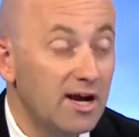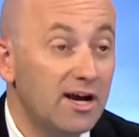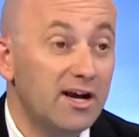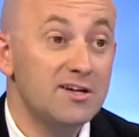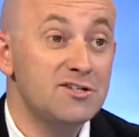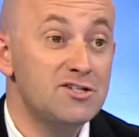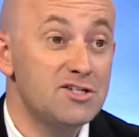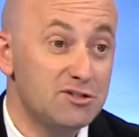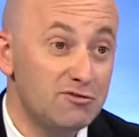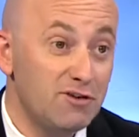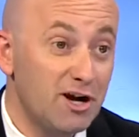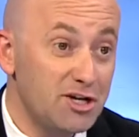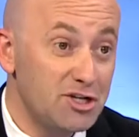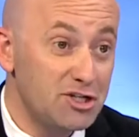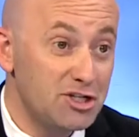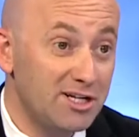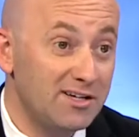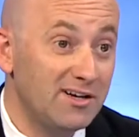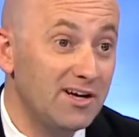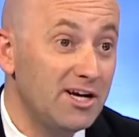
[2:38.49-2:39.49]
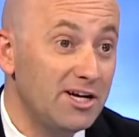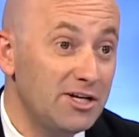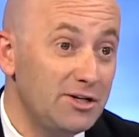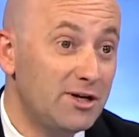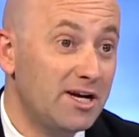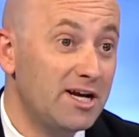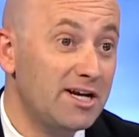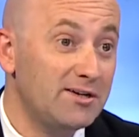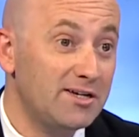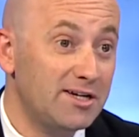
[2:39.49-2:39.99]
Construction,
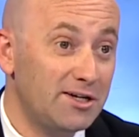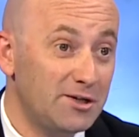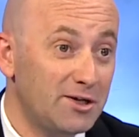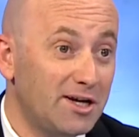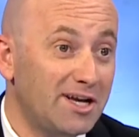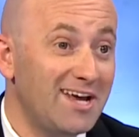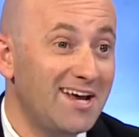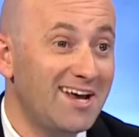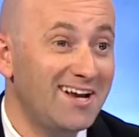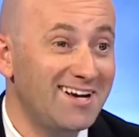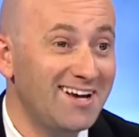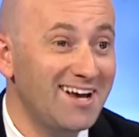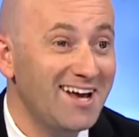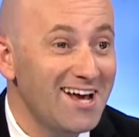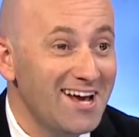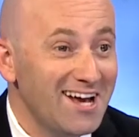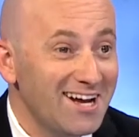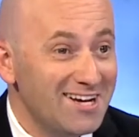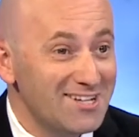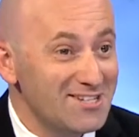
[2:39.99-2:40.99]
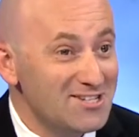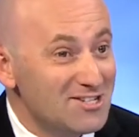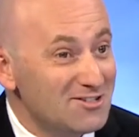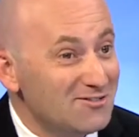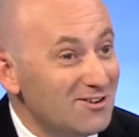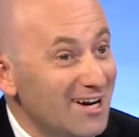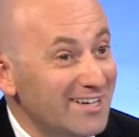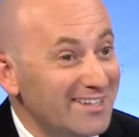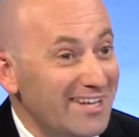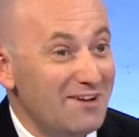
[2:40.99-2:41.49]
you can
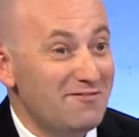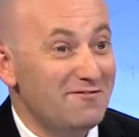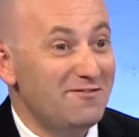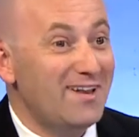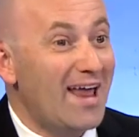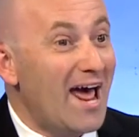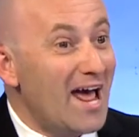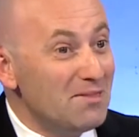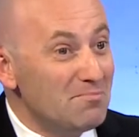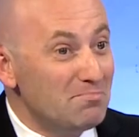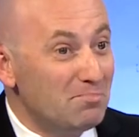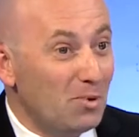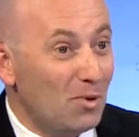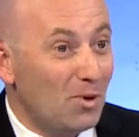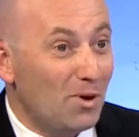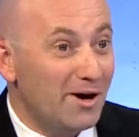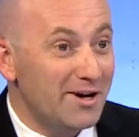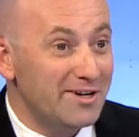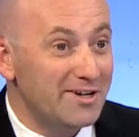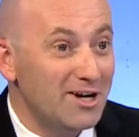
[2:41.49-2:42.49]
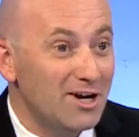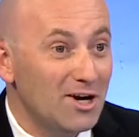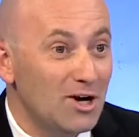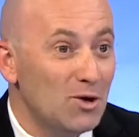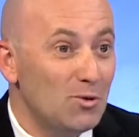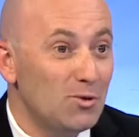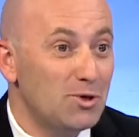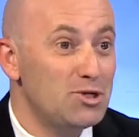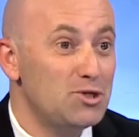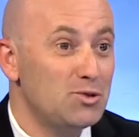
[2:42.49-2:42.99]
construct a flat board
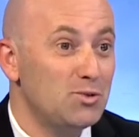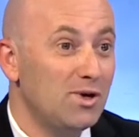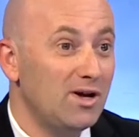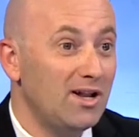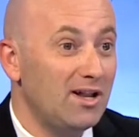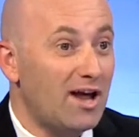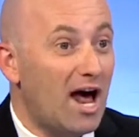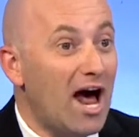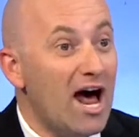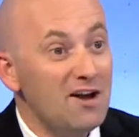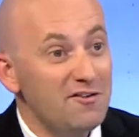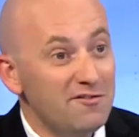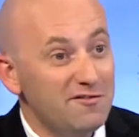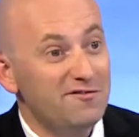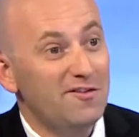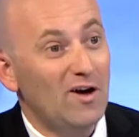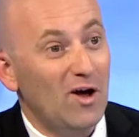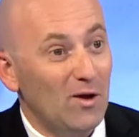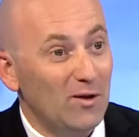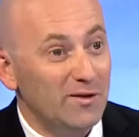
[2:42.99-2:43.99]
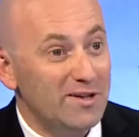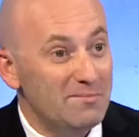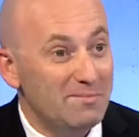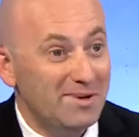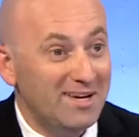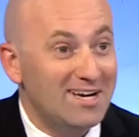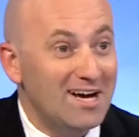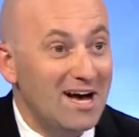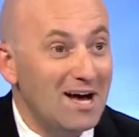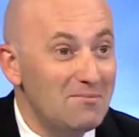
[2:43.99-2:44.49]
which will unfold and
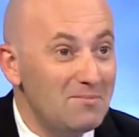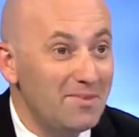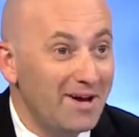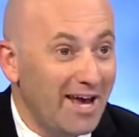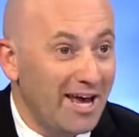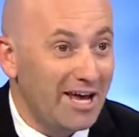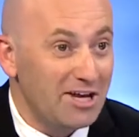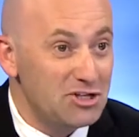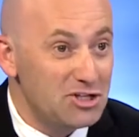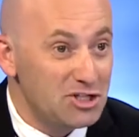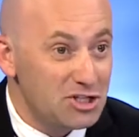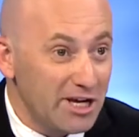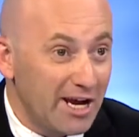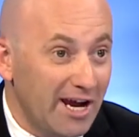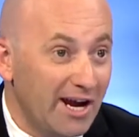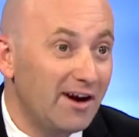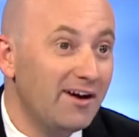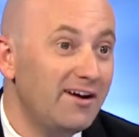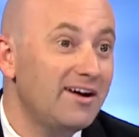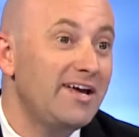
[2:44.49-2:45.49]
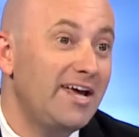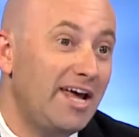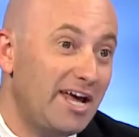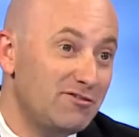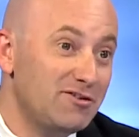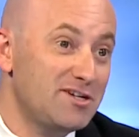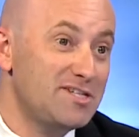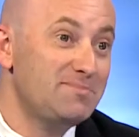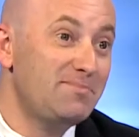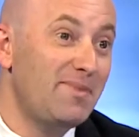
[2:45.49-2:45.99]
become a chair
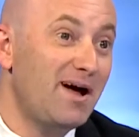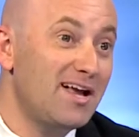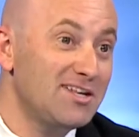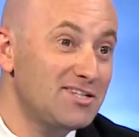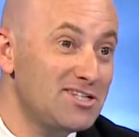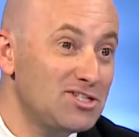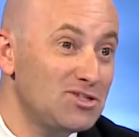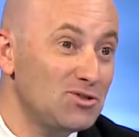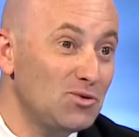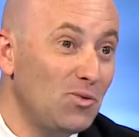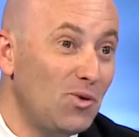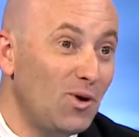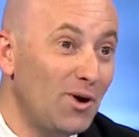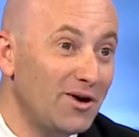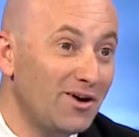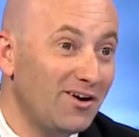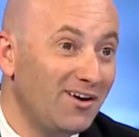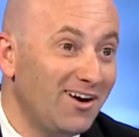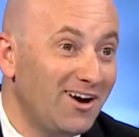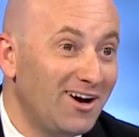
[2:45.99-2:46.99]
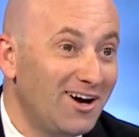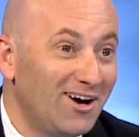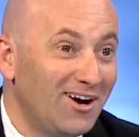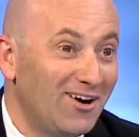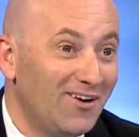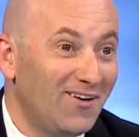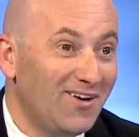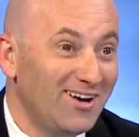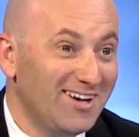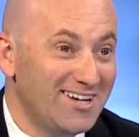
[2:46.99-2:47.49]
in response to water
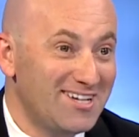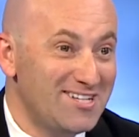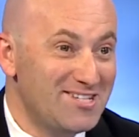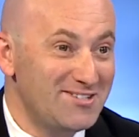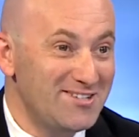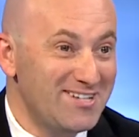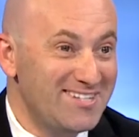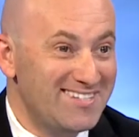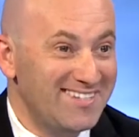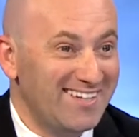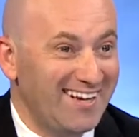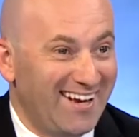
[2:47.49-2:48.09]
or electricity.